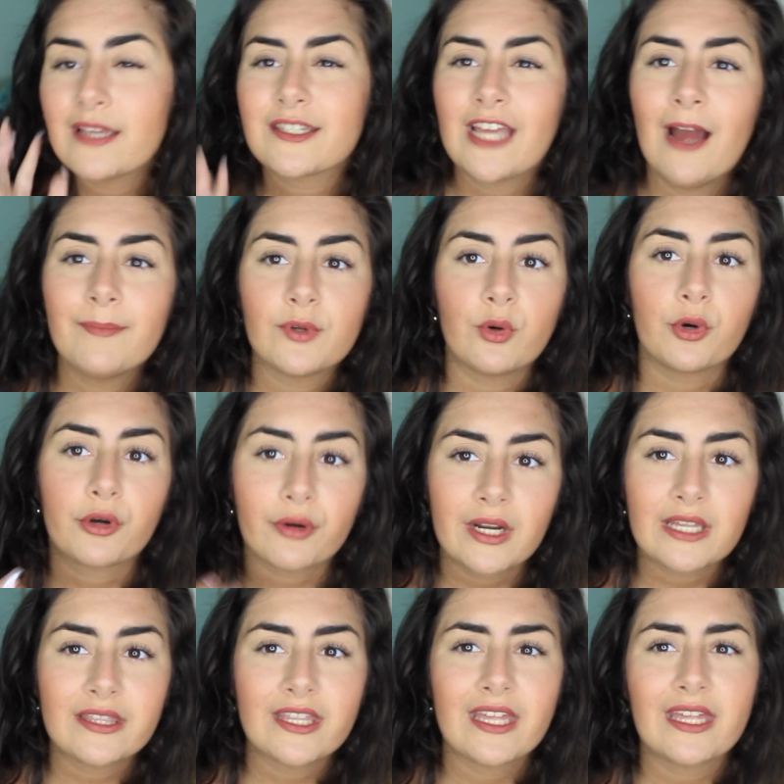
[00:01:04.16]
just kept
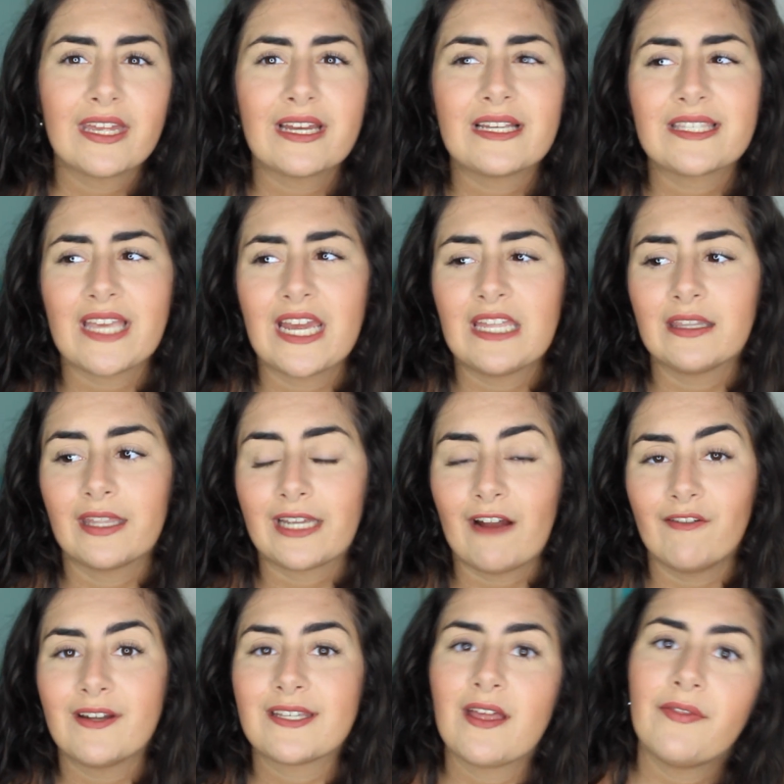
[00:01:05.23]
ordering things and like
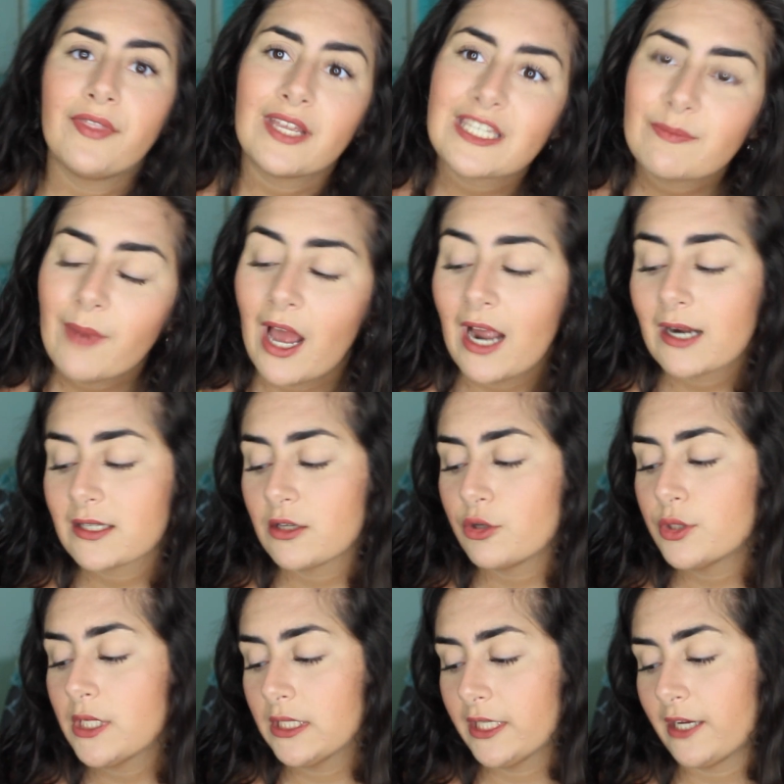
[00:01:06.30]
having to send things back, so
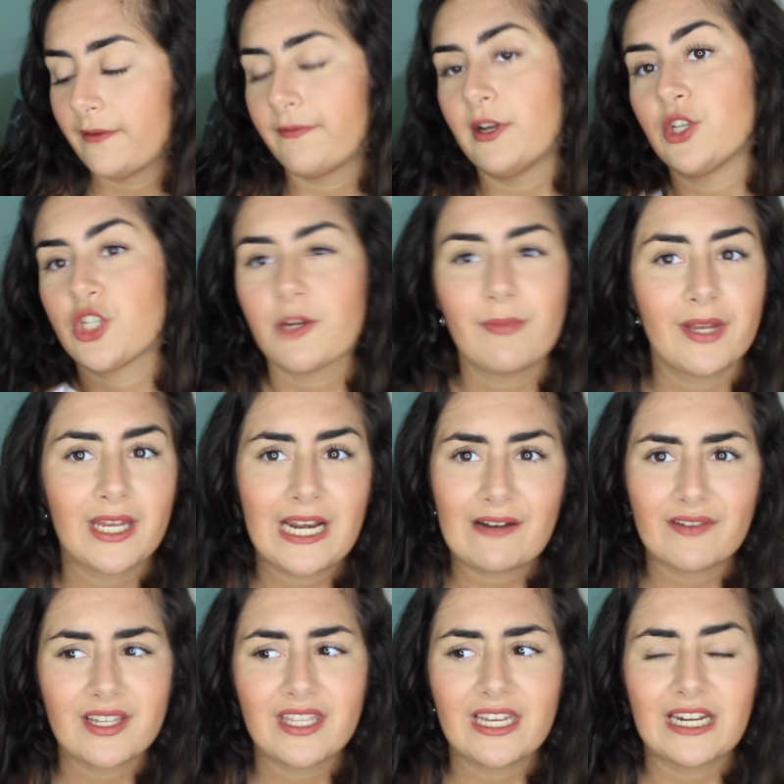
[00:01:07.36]
you get like free shipping and
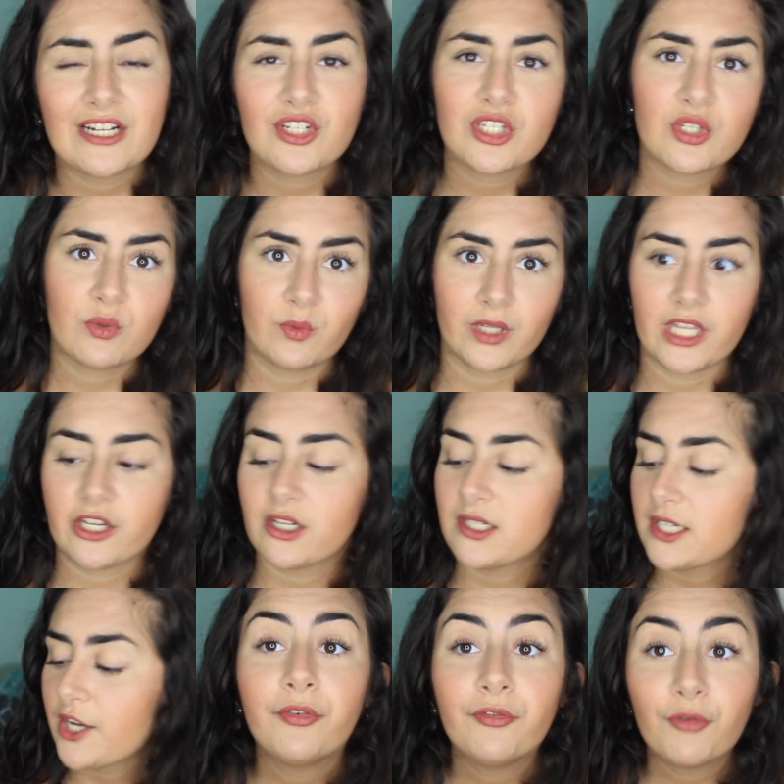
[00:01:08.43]
everything. It's just a really
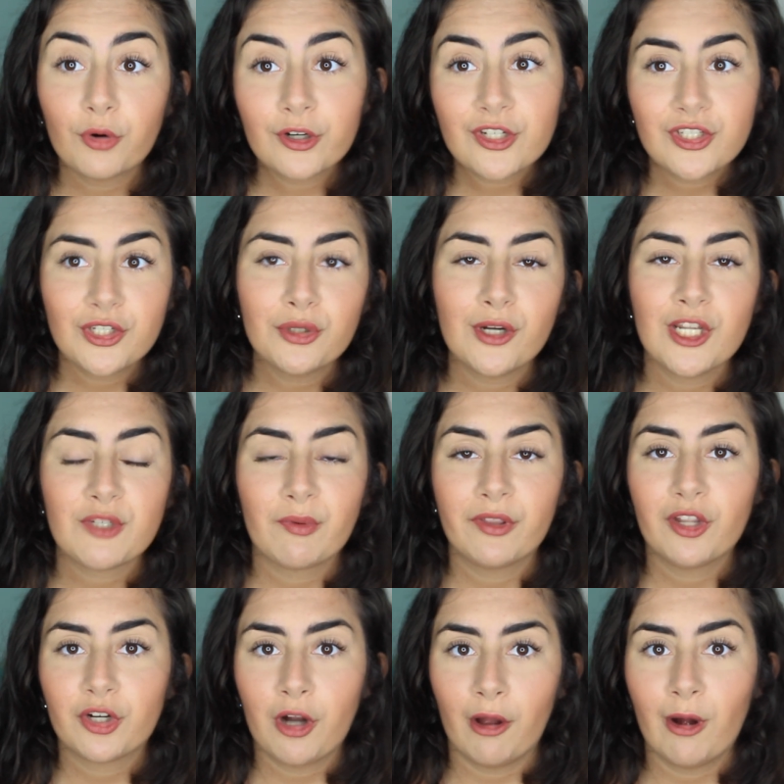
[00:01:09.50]
good deal. For students
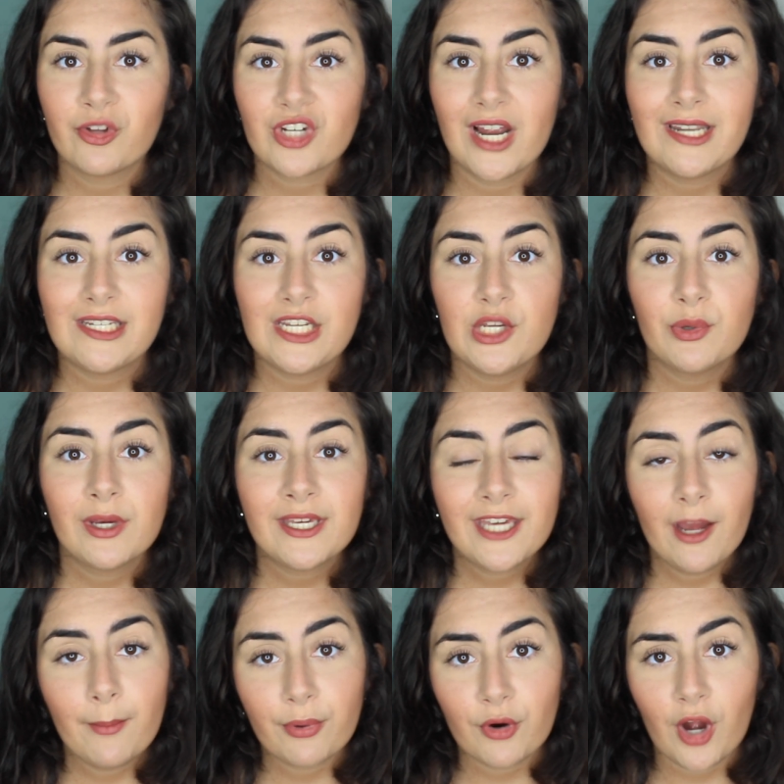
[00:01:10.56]
with your college ID, you can
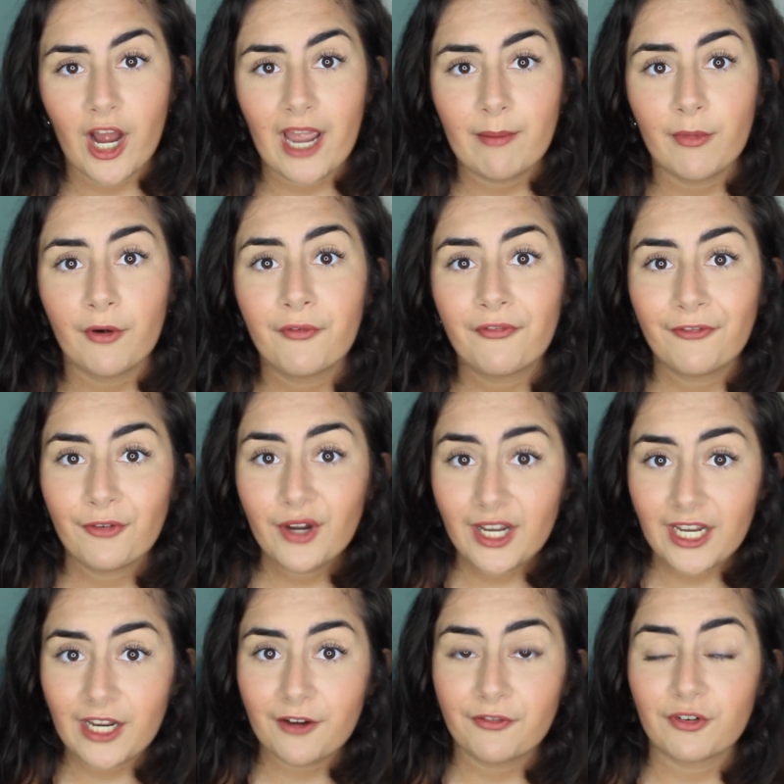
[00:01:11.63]
get Prime
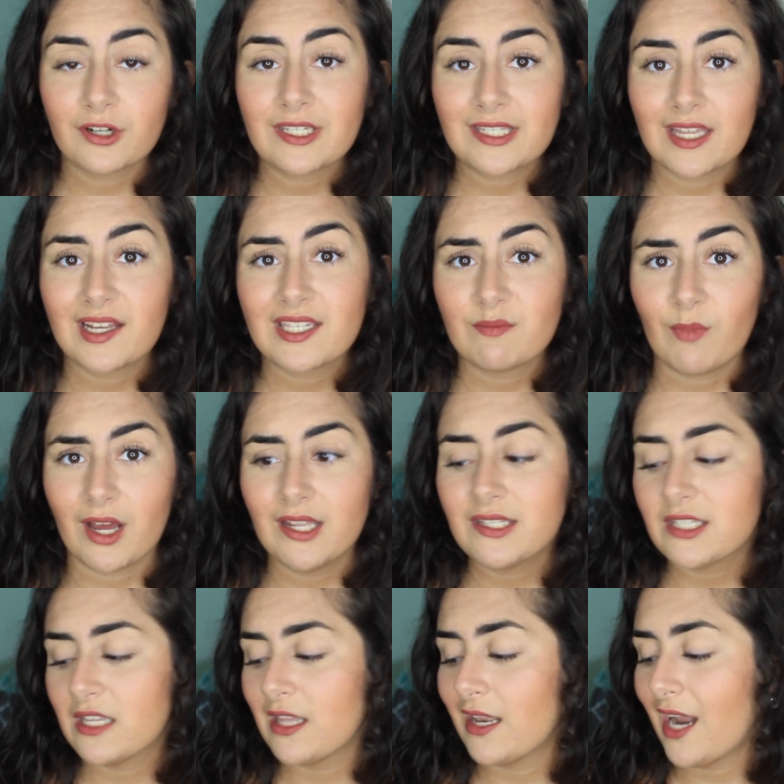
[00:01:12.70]
free for 6
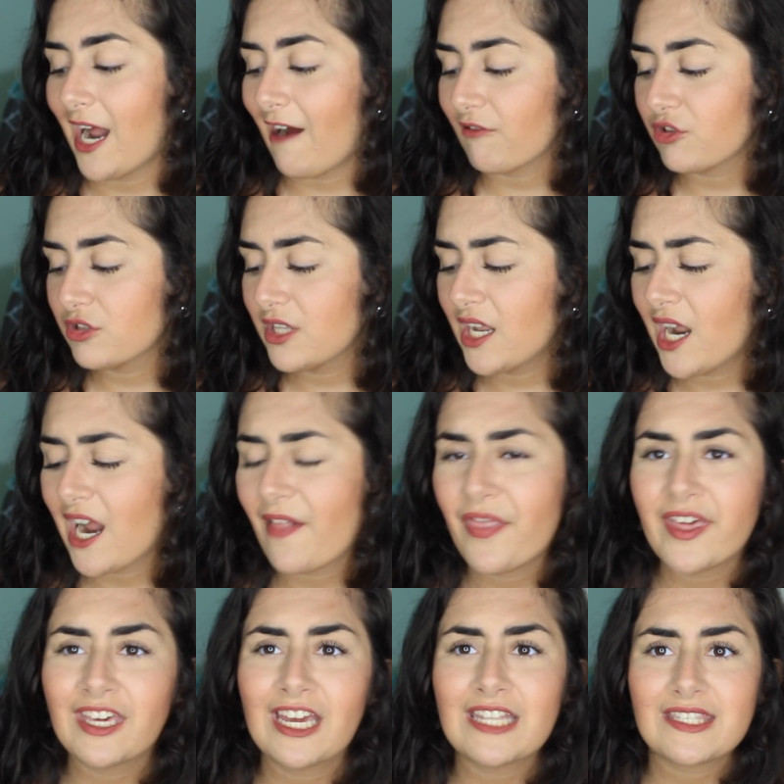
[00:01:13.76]
months, and then after that I
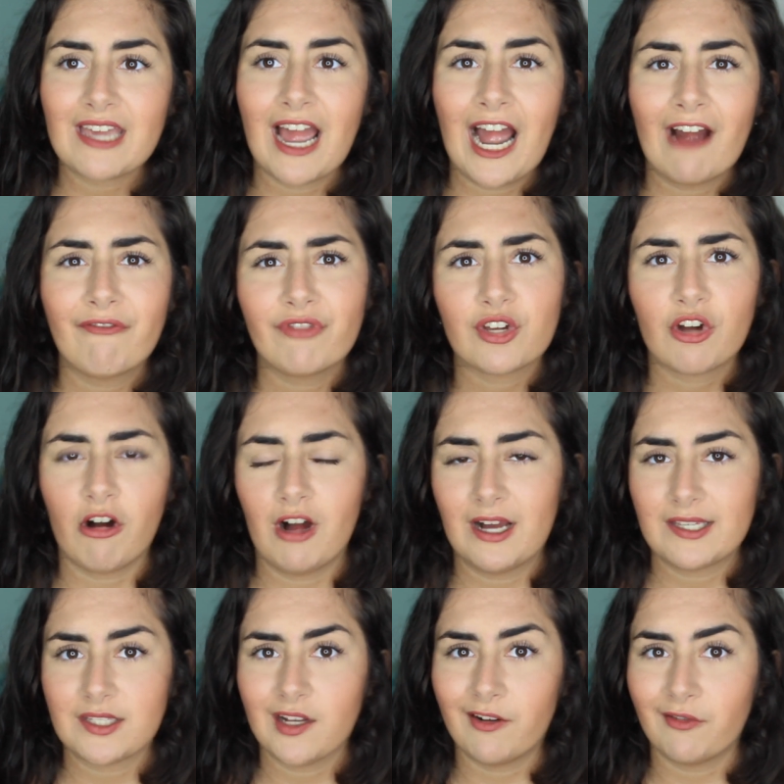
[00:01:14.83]
think it's half the
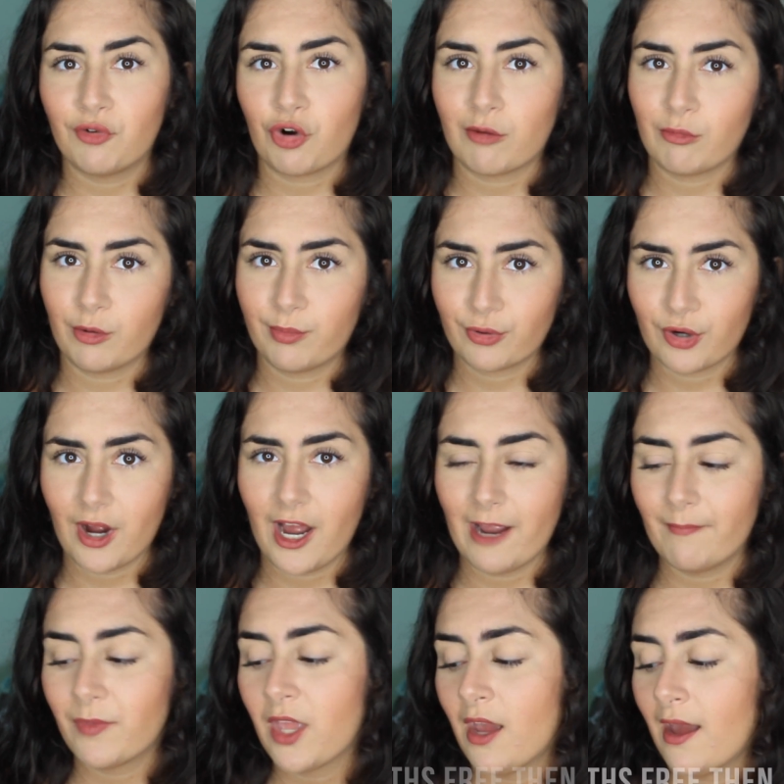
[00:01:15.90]
cost of normal Prime.